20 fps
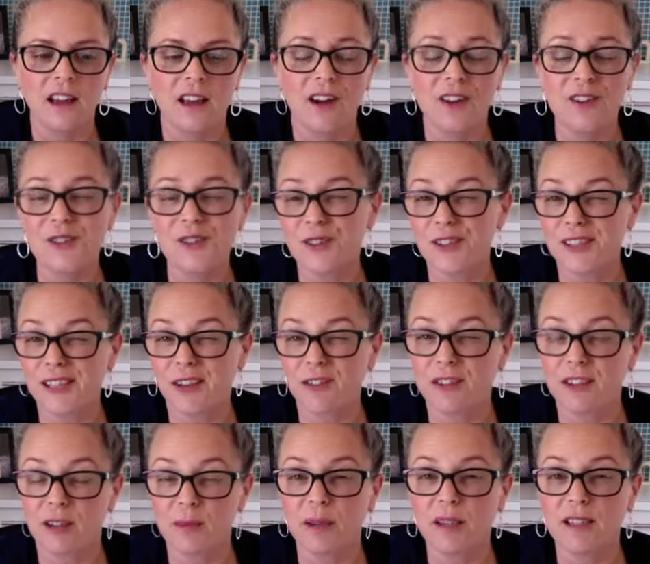also just have a
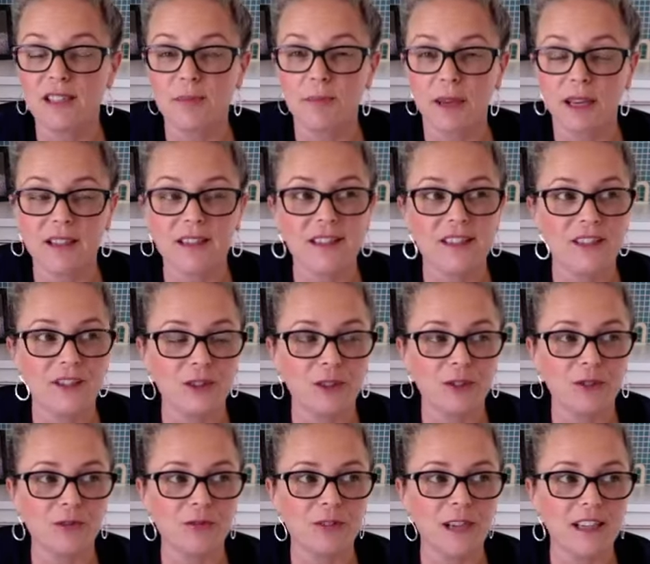little bit of space
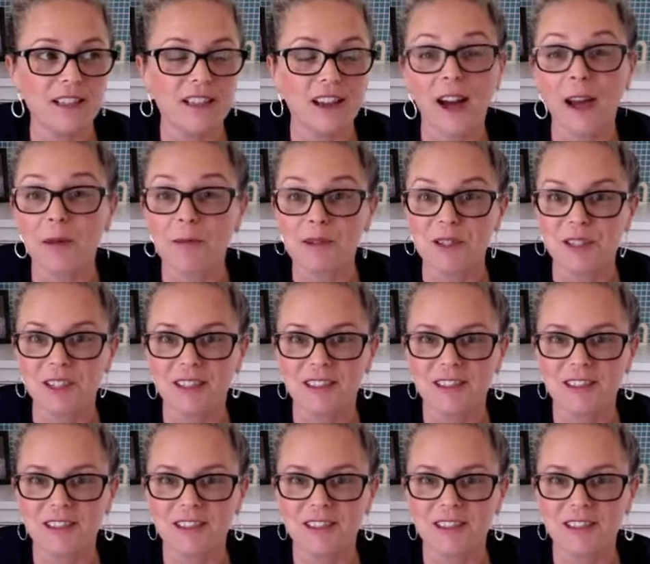to and time to